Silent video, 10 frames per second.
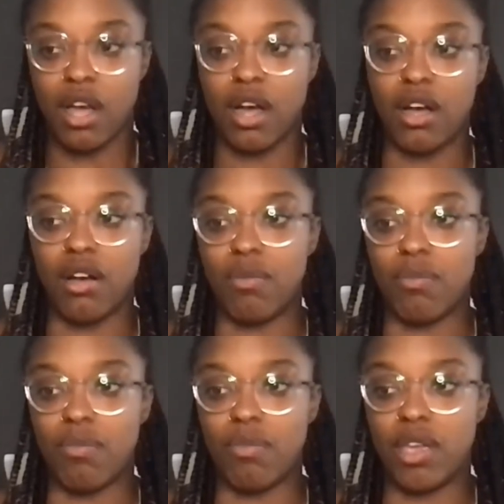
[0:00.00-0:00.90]

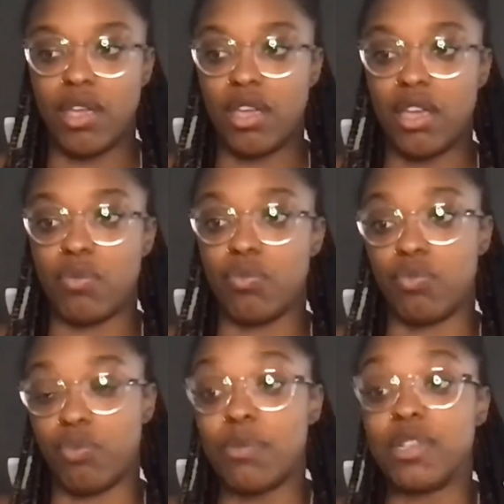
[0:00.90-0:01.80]
and
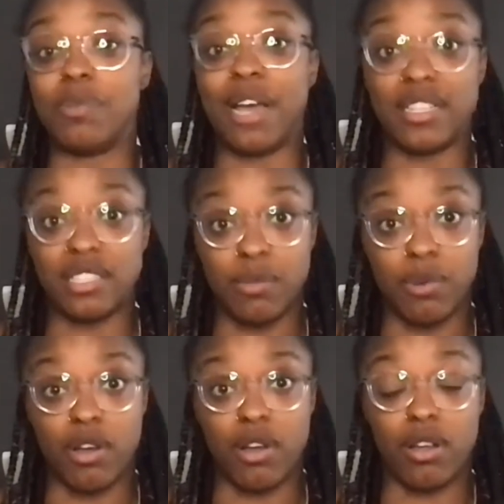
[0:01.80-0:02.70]
women's
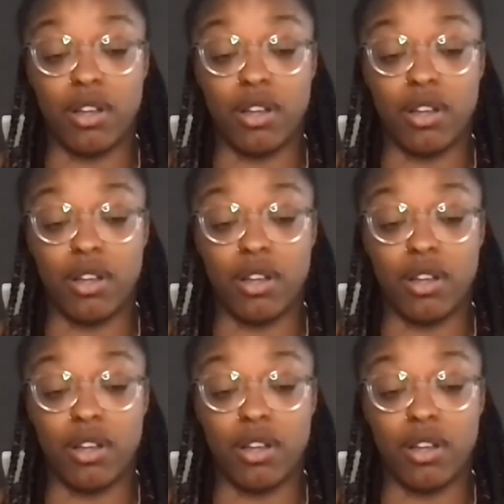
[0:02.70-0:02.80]
basketball.